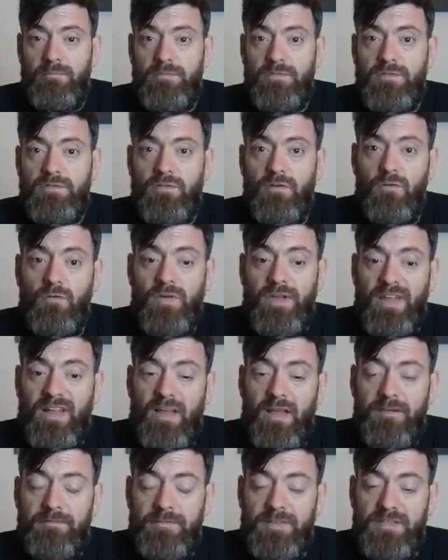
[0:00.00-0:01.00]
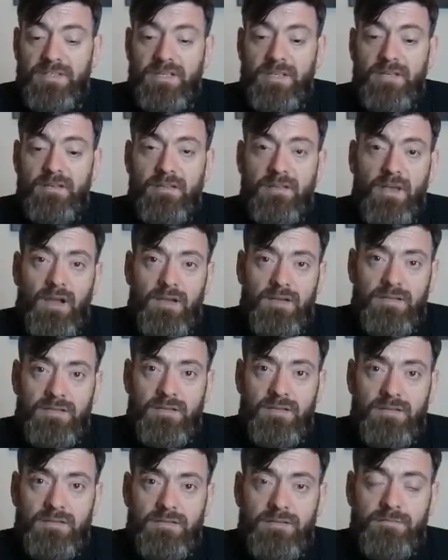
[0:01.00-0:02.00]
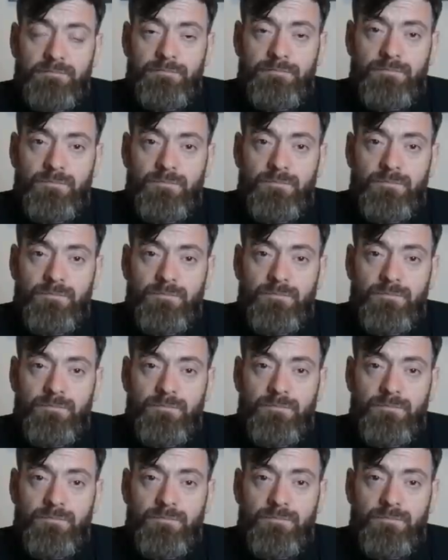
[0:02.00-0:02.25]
So he left the scene of the accident.